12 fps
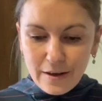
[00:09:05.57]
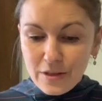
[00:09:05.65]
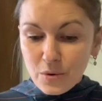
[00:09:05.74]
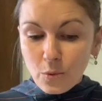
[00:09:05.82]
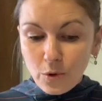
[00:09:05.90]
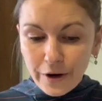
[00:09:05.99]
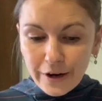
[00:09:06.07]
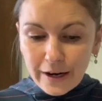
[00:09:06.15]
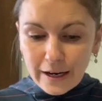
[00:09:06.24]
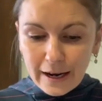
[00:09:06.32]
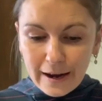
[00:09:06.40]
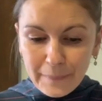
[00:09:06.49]
The
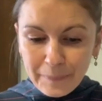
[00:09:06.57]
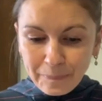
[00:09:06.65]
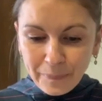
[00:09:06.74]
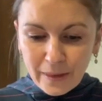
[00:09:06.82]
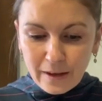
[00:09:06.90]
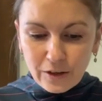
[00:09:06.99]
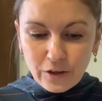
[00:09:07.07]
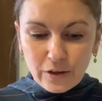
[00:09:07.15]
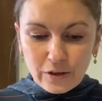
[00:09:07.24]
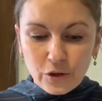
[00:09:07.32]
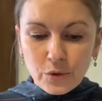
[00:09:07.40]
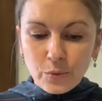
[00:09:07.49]
work.
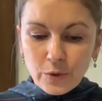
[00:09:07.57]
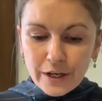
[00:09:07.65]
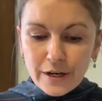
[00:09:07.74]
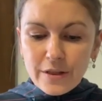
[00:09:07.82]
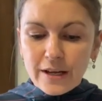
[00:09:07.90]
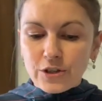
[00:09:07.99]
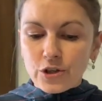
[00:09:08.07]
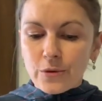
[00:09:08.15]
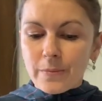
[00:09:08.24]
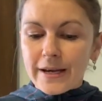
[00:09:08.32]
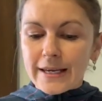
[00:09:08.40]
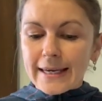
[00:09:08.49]
You work that
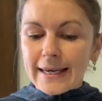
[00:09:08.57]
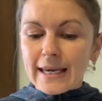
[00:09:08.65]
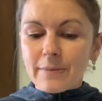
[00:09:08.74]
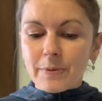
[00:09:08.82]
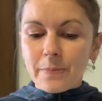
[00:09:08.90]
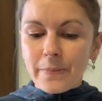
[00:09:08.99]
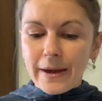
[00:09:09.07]
you may keep